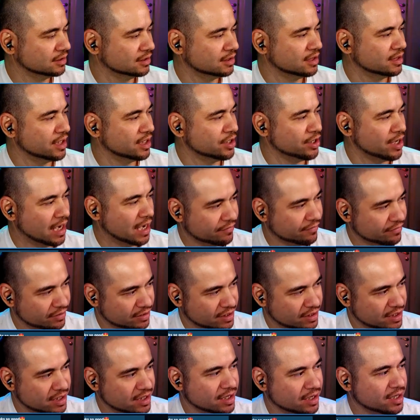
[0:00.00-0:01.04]
Then you have
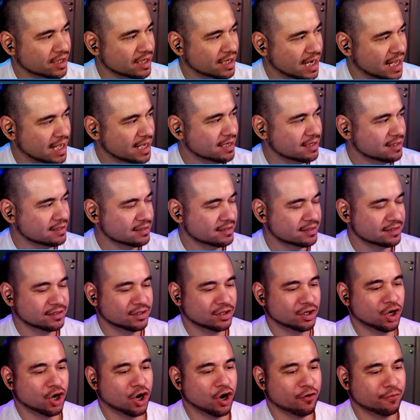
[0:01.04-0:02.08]
another layer
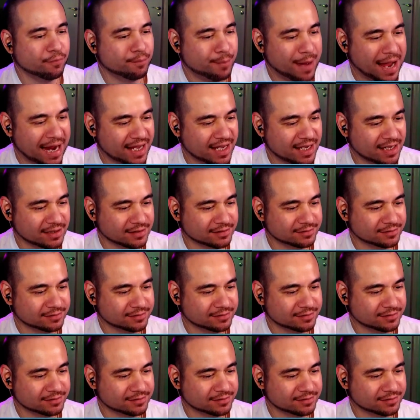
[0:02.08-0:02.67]
of packing.